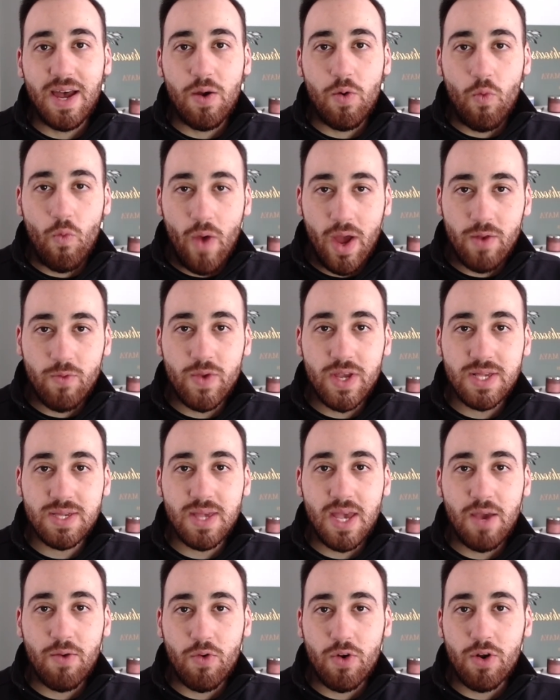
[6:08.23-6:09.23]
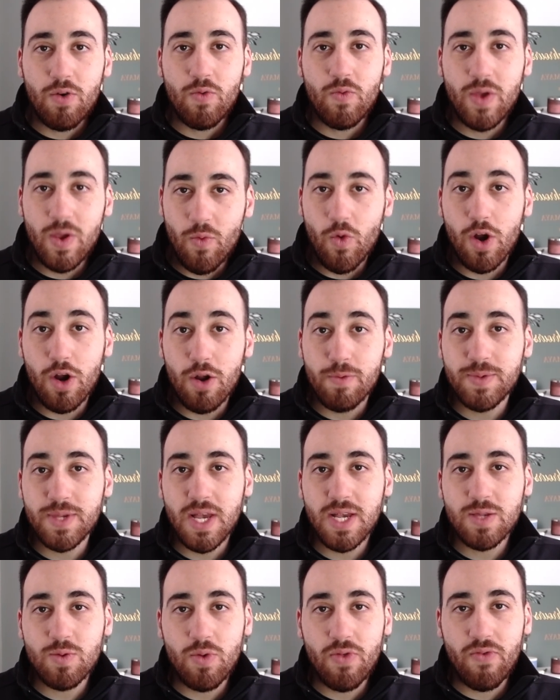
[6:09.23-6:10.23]
When we say we were
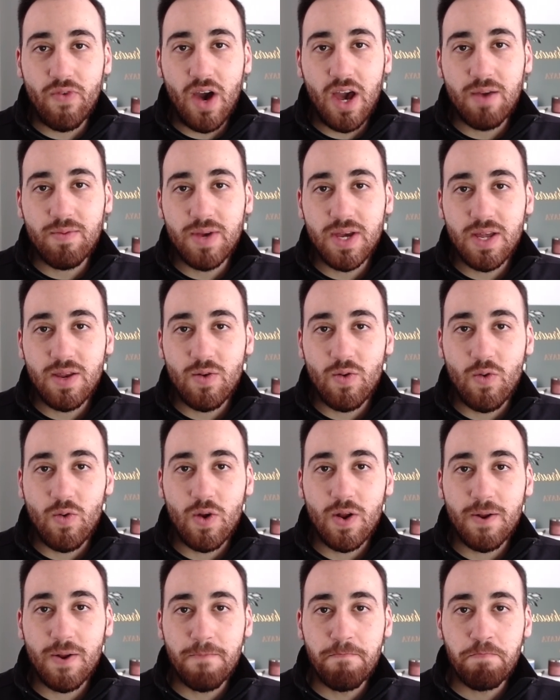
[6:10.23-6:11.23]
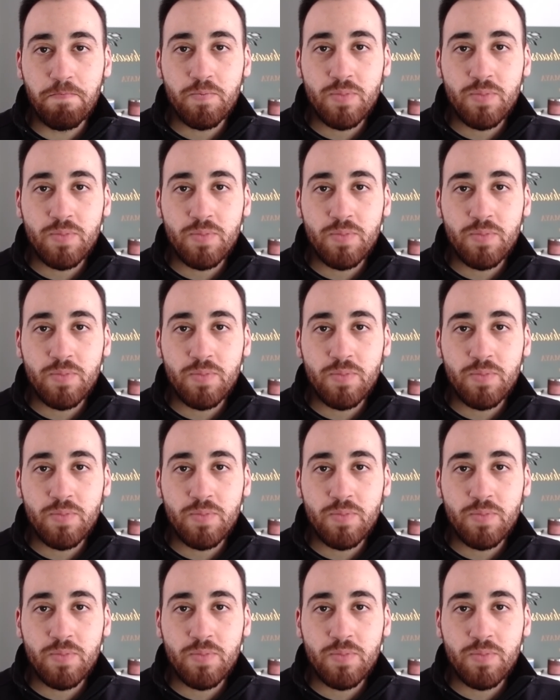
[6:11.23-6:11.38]
obsessed with Feynman, or